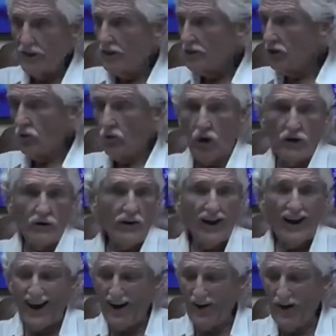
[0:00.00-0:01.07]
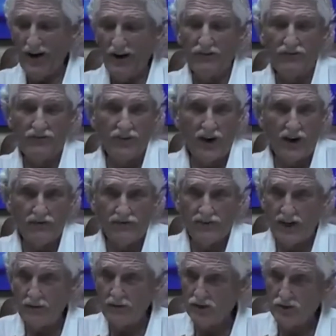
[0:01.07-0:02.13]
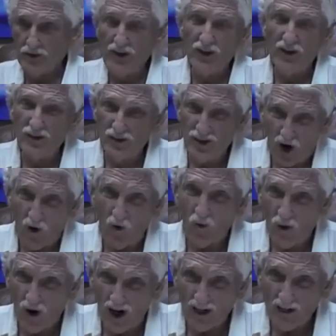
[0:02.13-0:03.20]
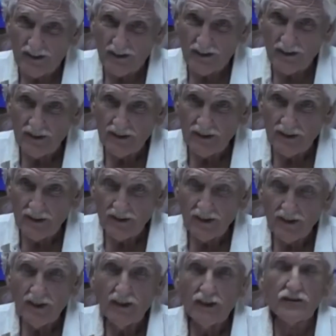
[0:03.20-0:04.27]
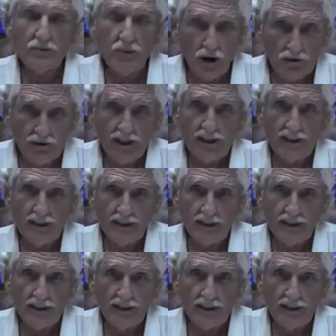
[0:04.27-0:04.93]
the one area of chemistry you don't want is protein.